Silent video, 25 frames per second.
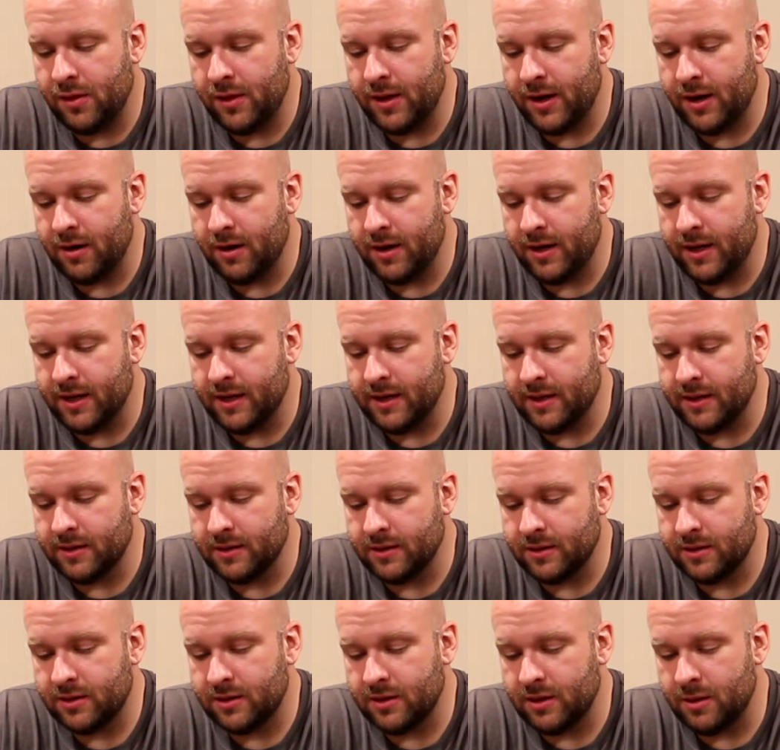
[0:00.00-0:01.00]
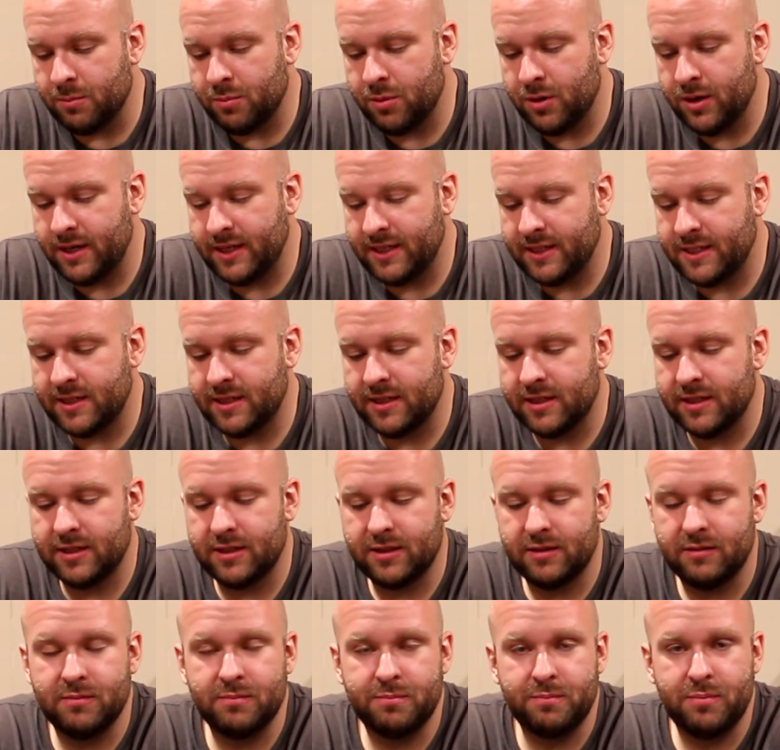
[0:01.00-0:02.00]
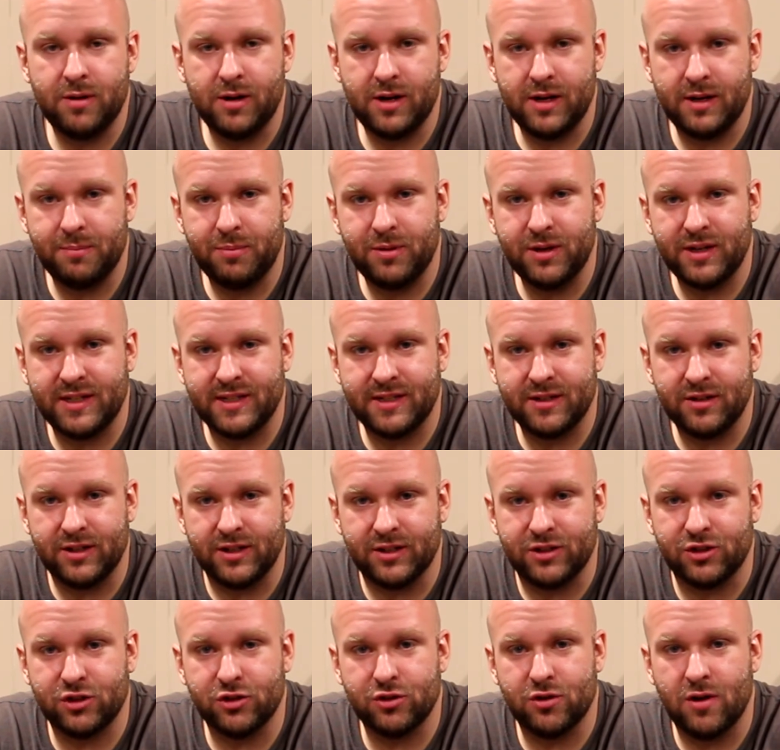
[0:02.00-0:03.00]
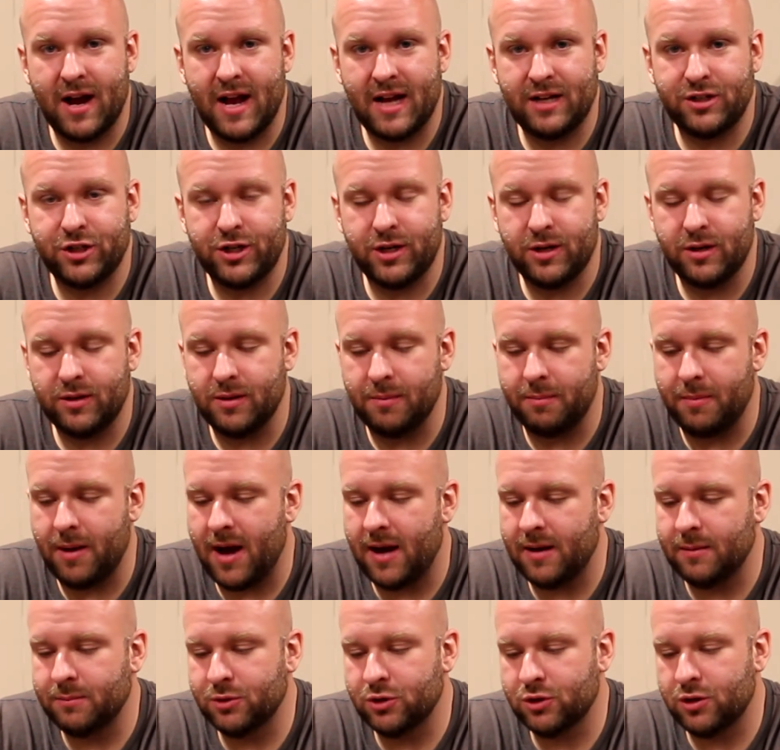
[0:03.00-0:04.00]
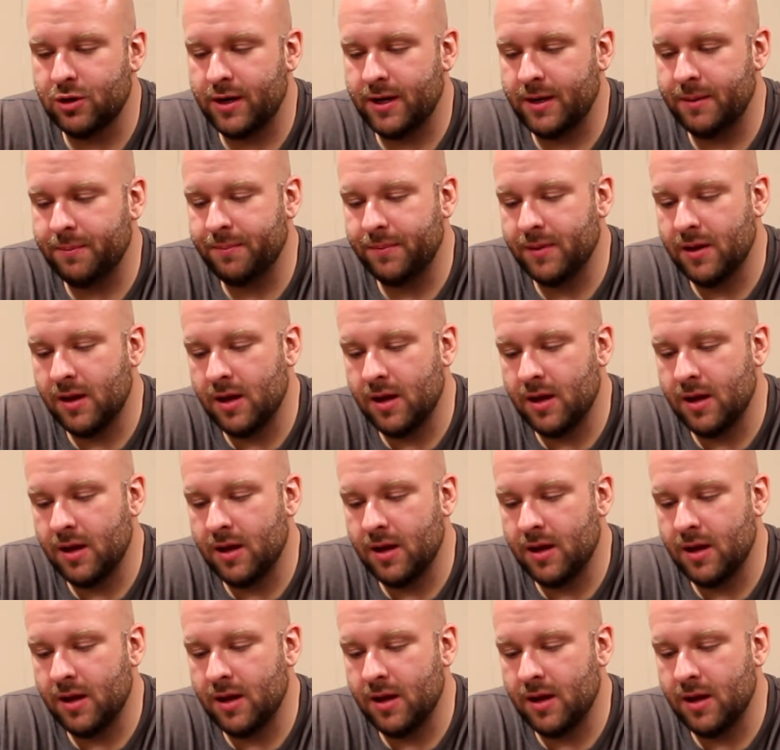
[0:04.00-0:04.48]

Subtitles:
there is a pretty serious scratch here on the bottom screen.